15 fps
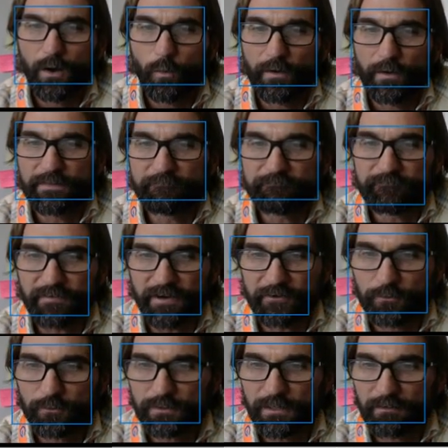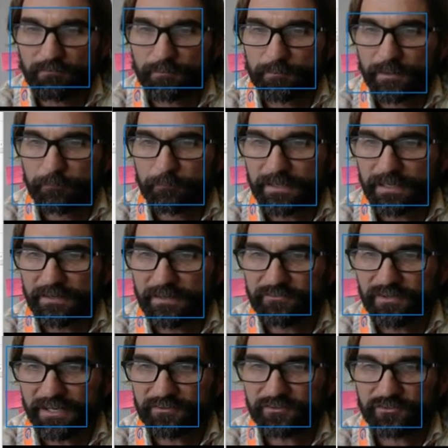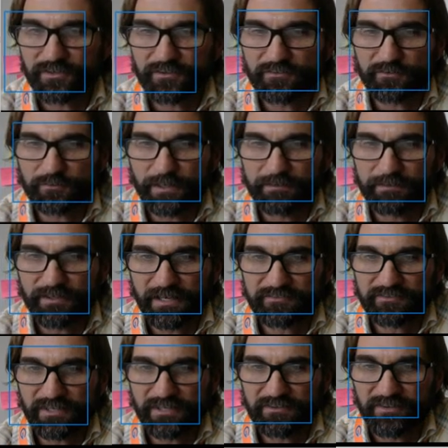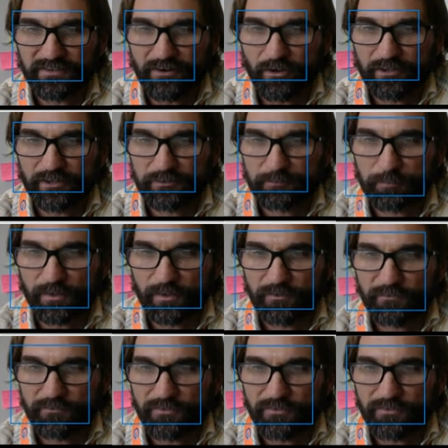When the federal government begins to exercise the right of taxation in all its parts,